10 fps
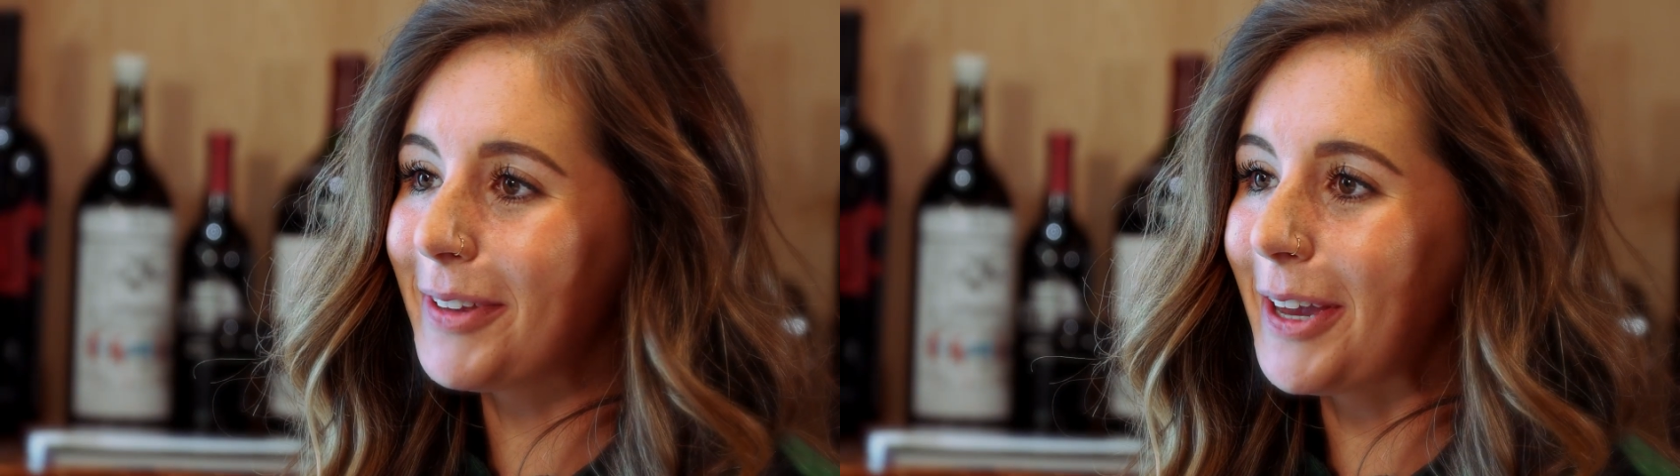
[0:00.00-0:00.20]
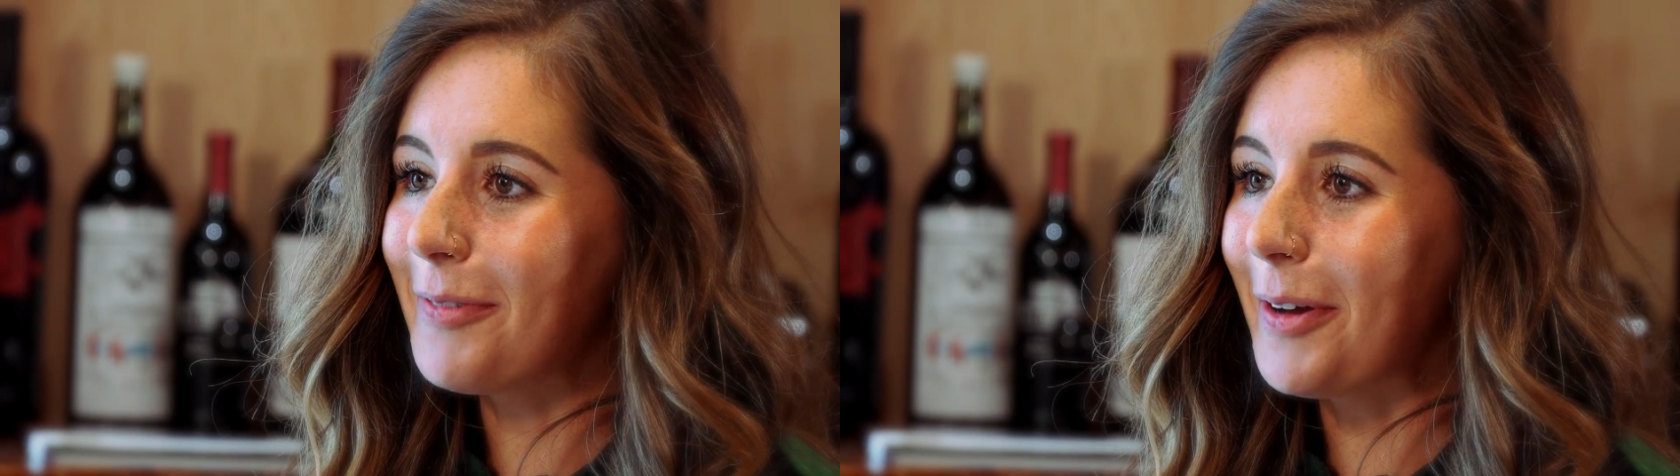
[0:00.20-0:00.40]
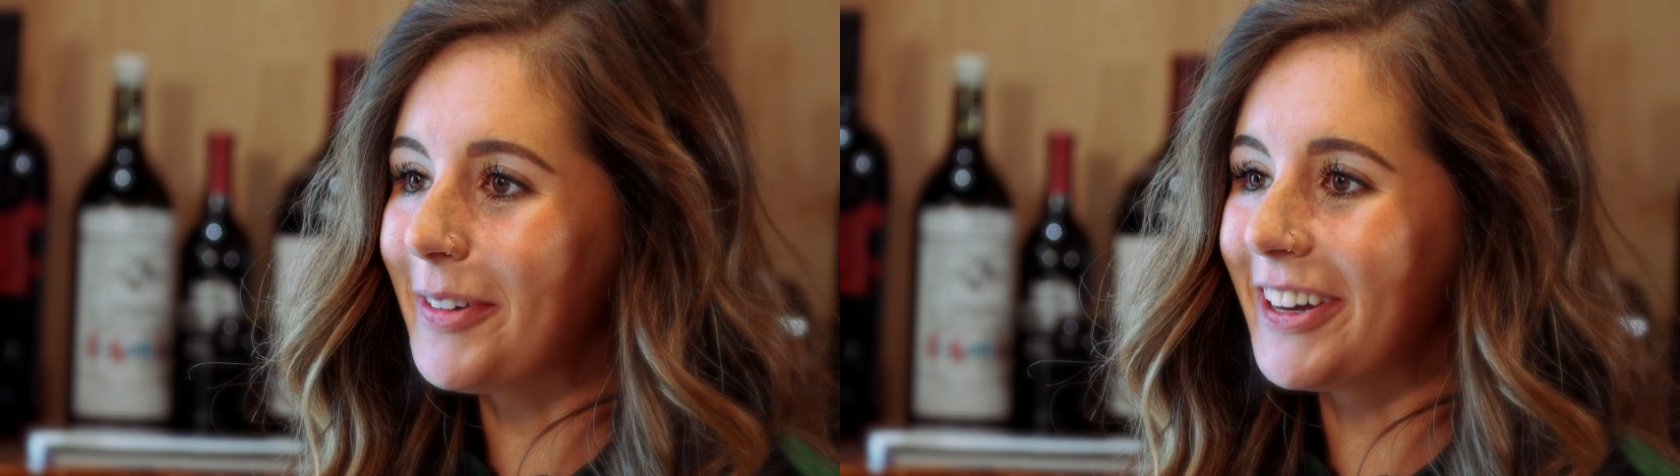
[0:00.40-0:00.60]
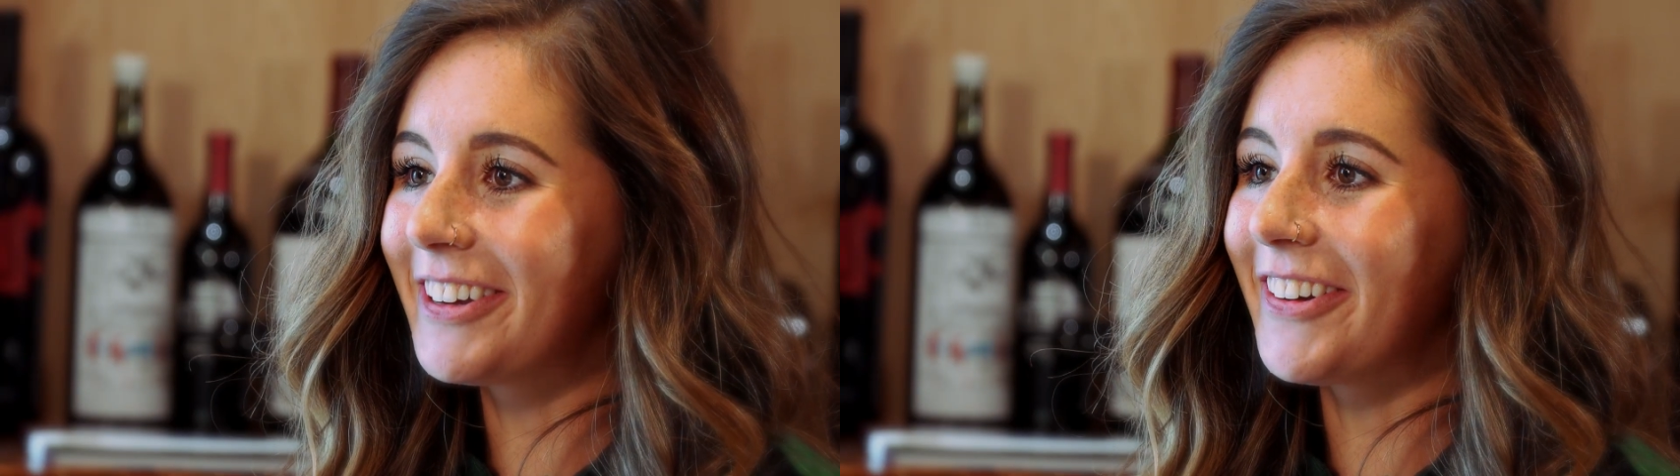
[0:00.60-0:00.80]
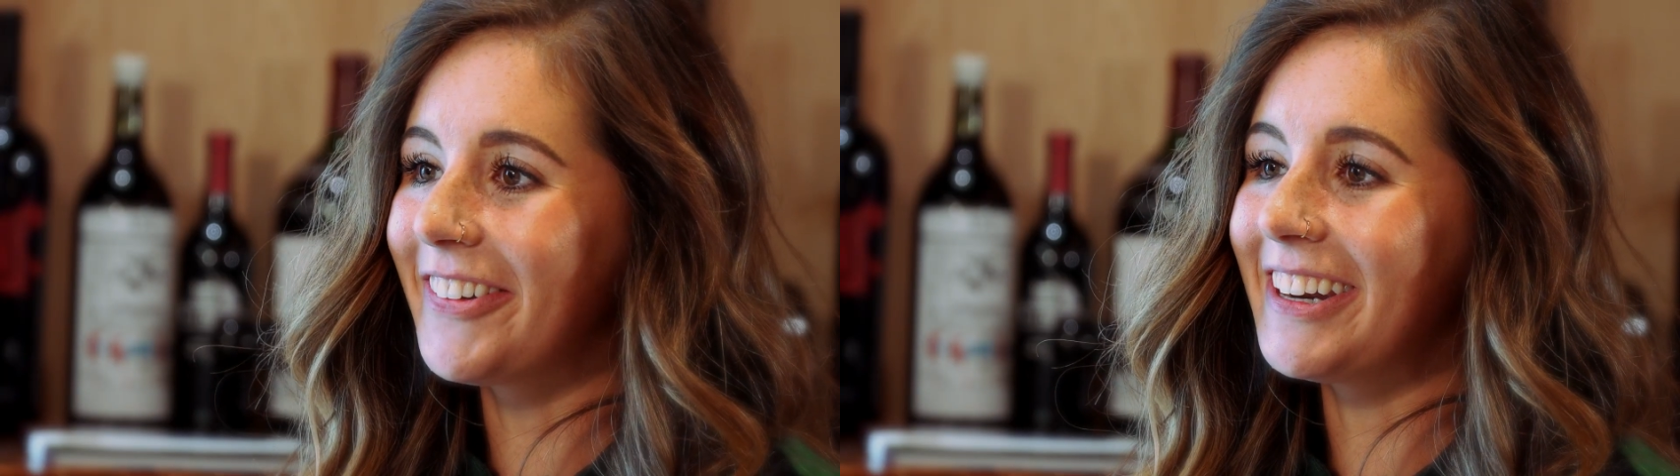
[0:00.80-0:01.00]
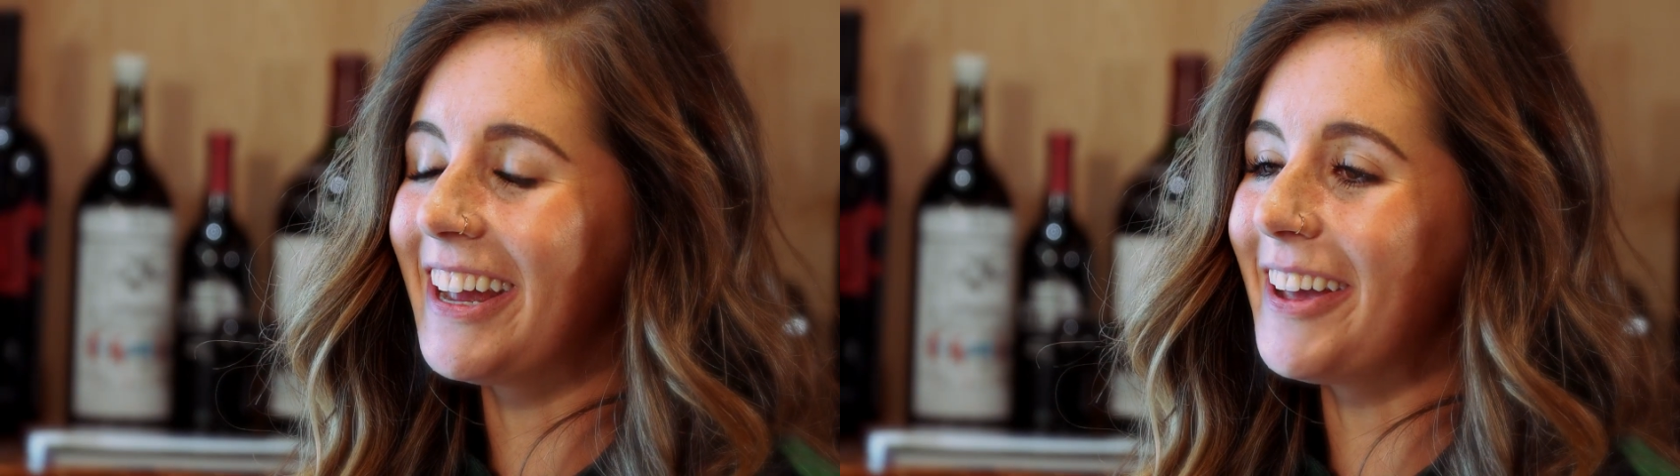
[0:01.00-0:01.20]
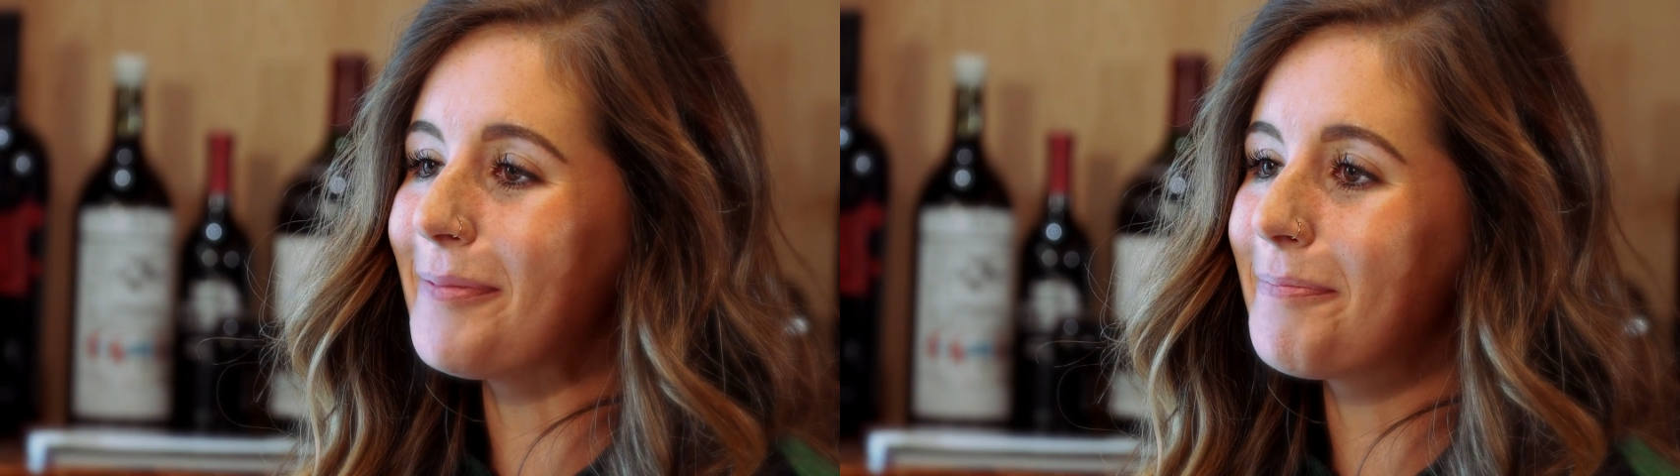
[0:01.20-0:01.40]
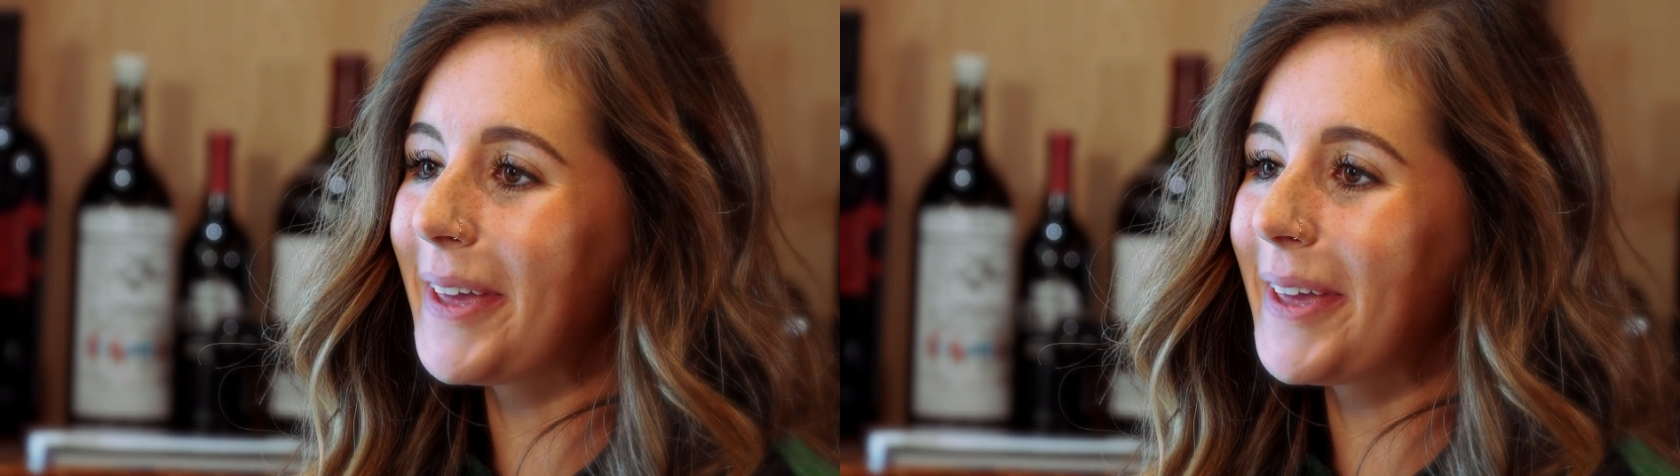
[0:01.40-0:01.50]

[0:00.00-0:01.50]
a plant mama growing up.